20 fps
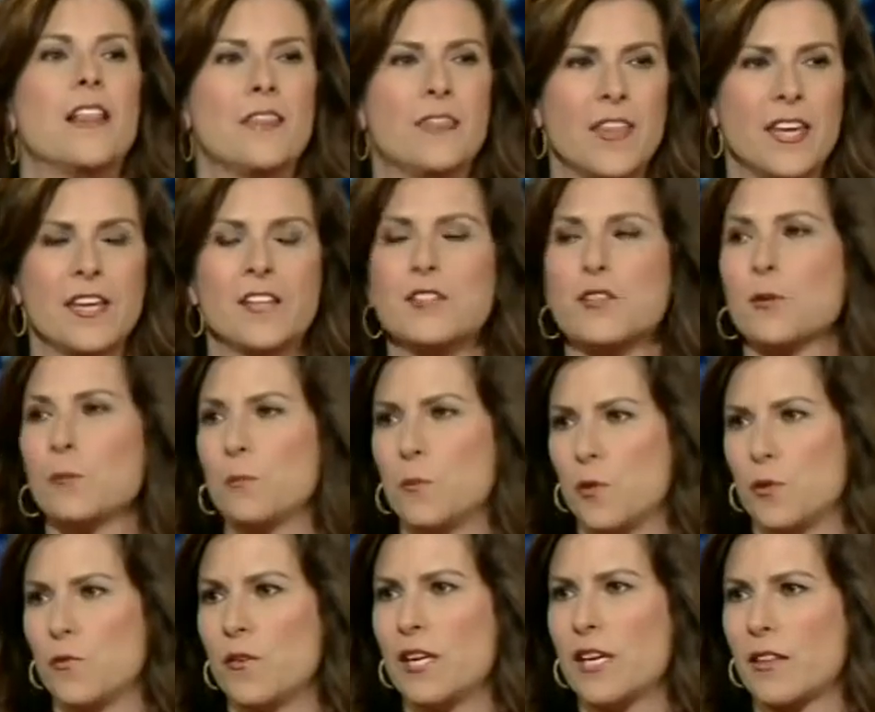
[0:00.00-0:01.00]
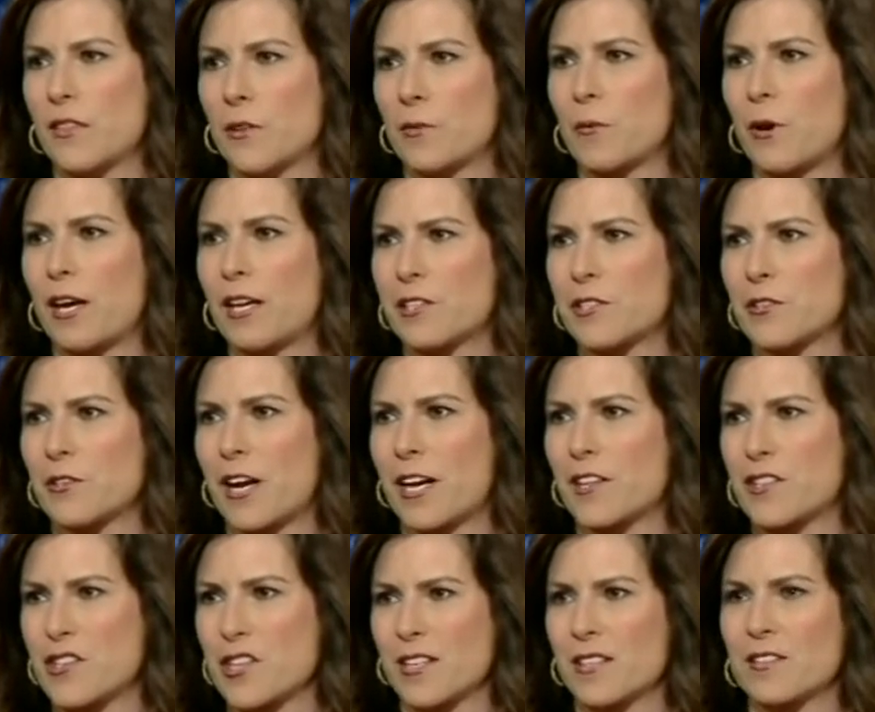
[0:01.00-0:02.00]
Things are moving in the right
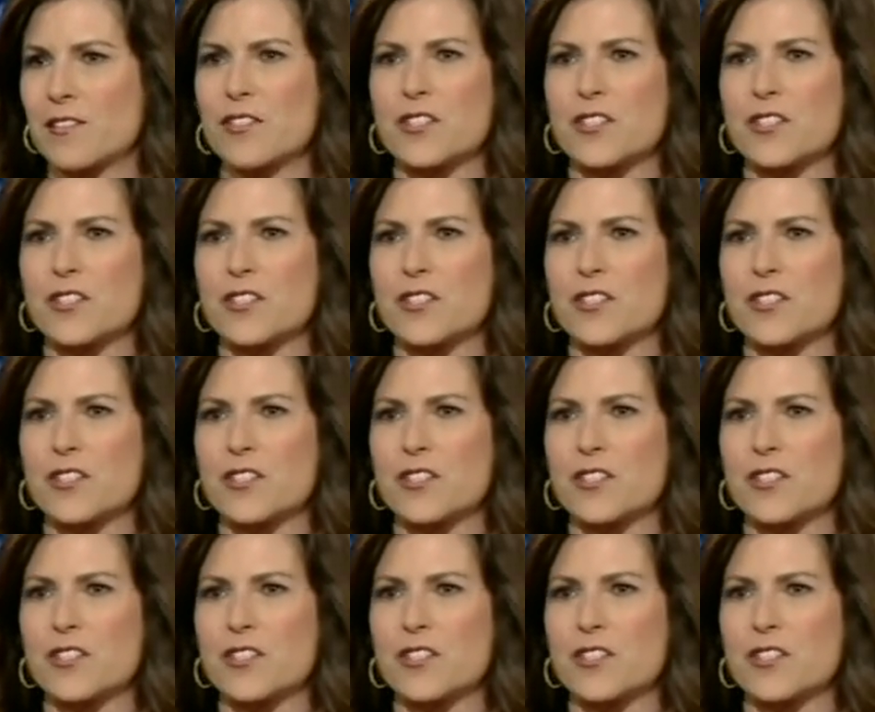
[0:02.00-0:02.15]
direction.